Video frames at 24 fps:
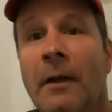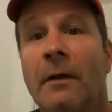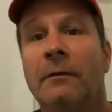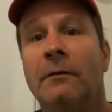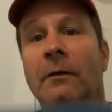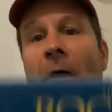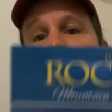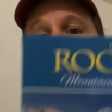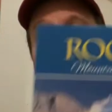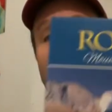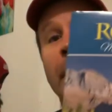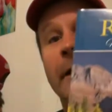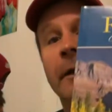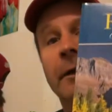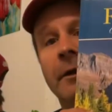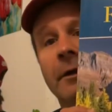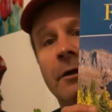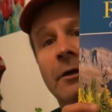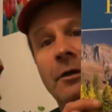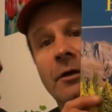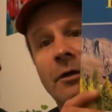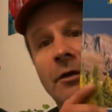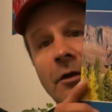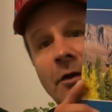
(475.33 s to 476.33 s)
died
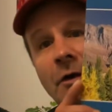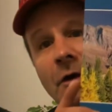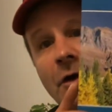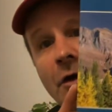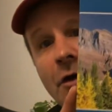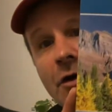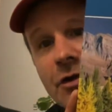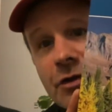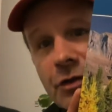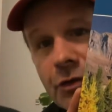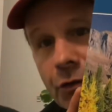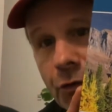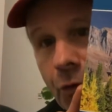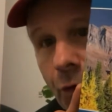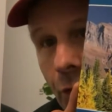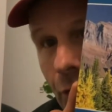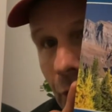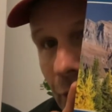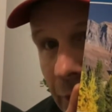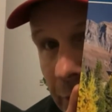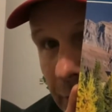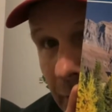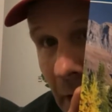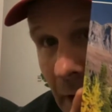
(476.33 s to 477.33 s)

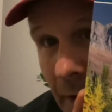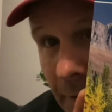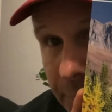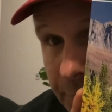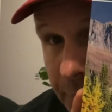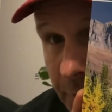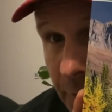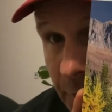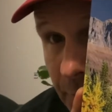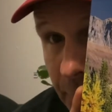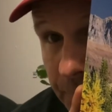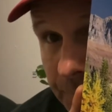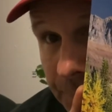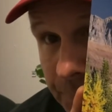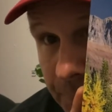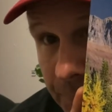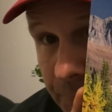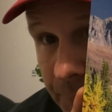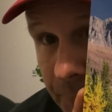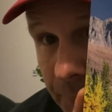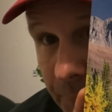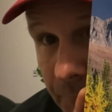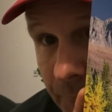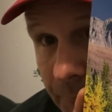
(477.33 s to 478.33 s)
shortly after
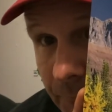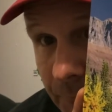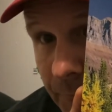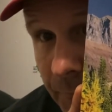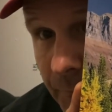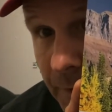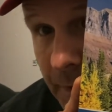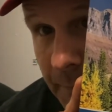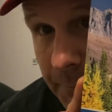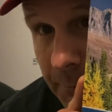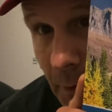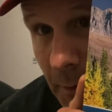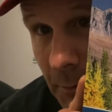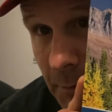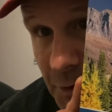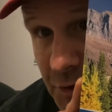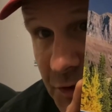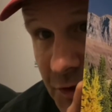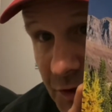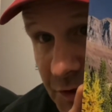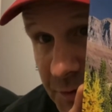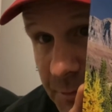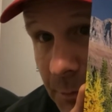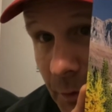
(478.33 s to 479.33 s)
he published
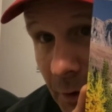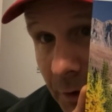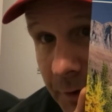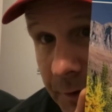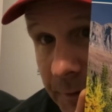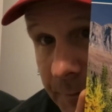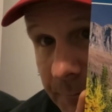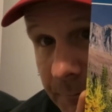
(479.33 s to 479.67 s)
his book.